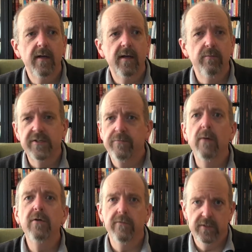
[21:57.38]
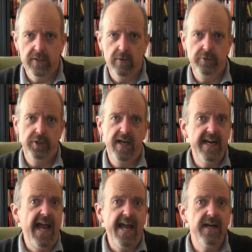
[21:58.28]
was from Nova Scotia and
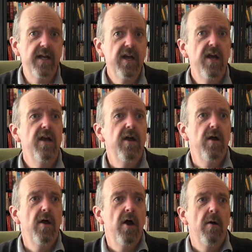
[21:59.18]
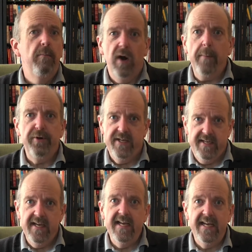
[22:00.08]
had property
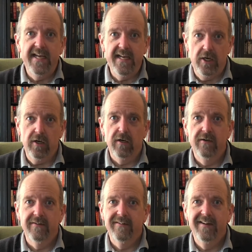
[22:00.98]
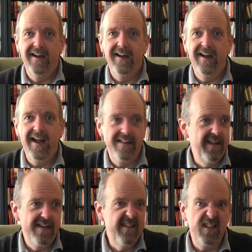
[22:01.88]
here, and
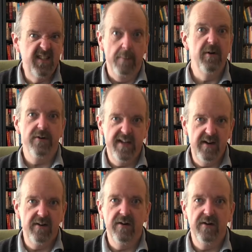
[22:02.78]
they summered here